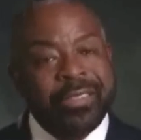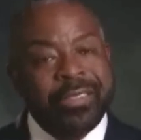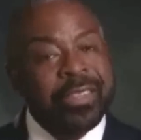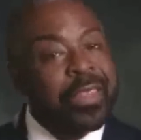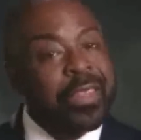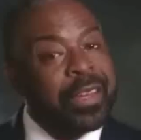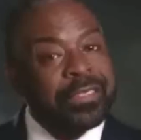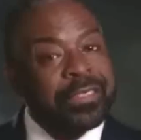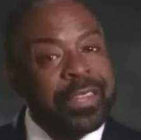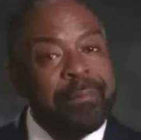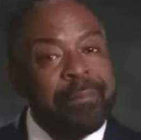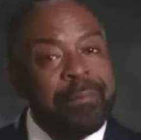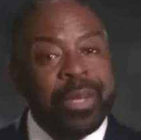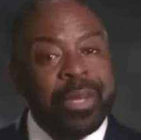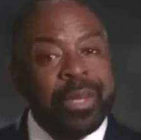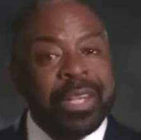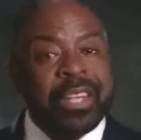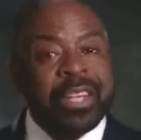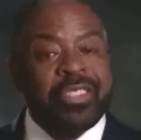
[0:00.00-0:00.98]
See, there's some
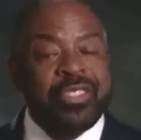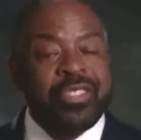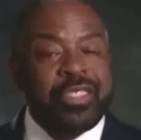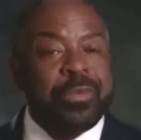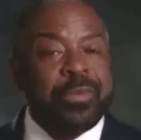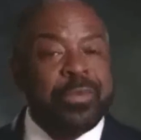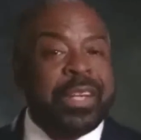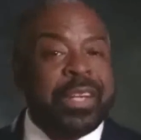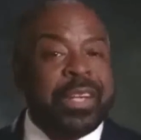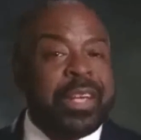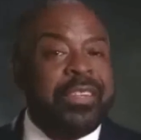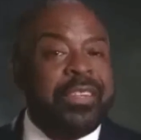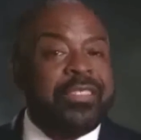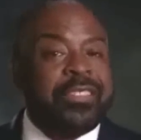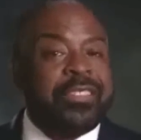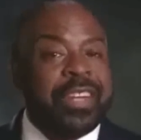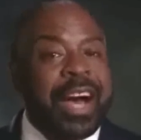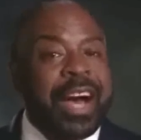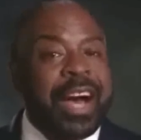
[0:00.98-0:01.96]
relationships that can
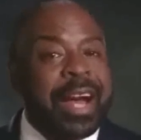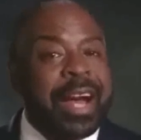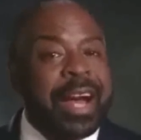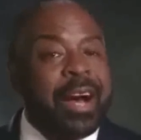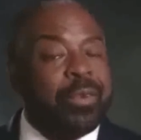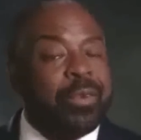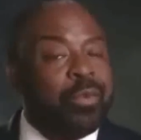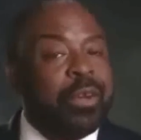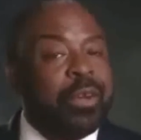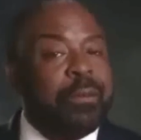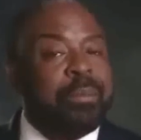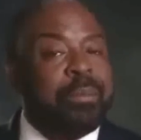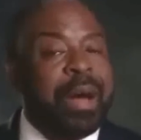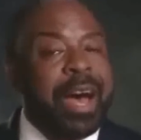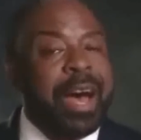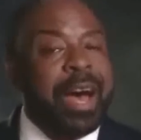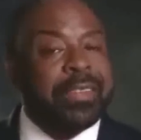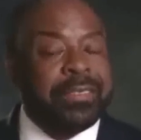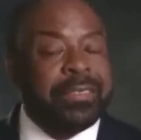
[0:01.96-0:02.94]
start out real
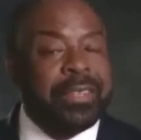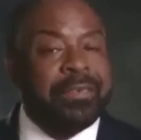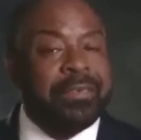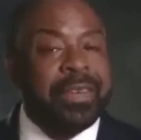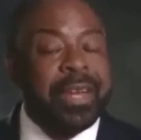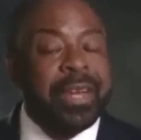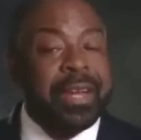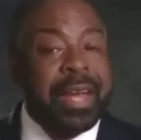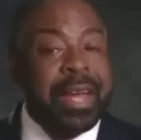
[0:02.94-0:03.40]
positive,